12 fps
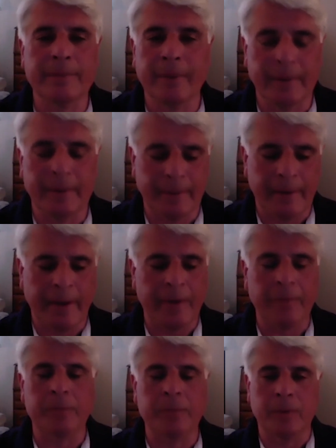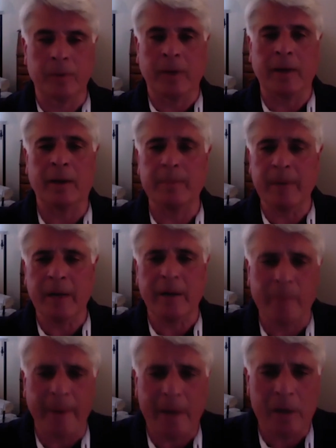How they're going to be in
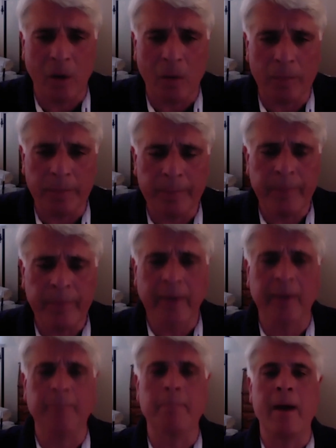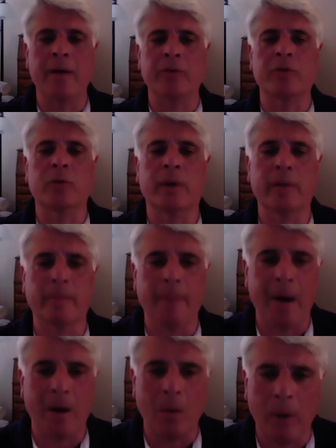everybody's home? They're going to monitor where the
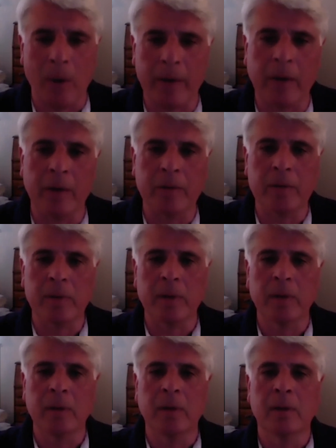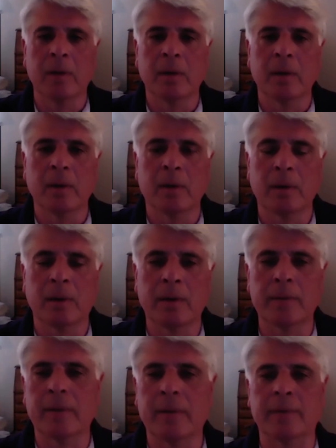marijuana goes? Are
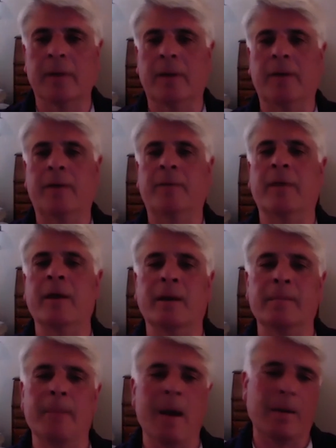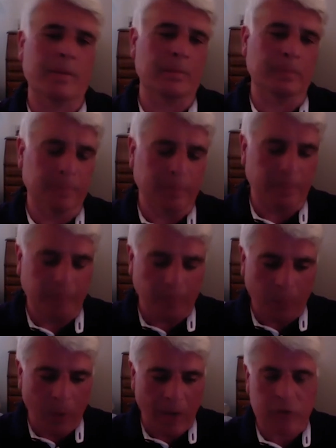they going to
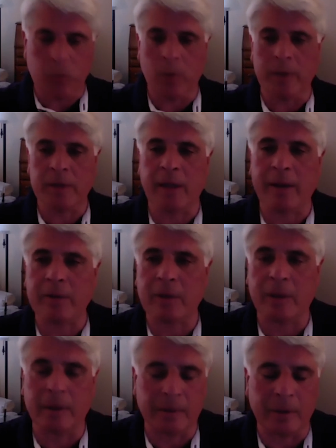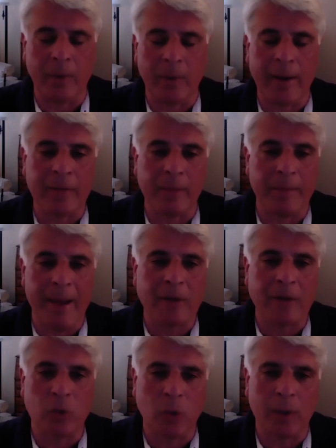watch what's going out the back
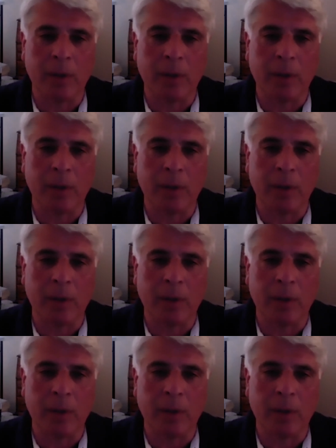door?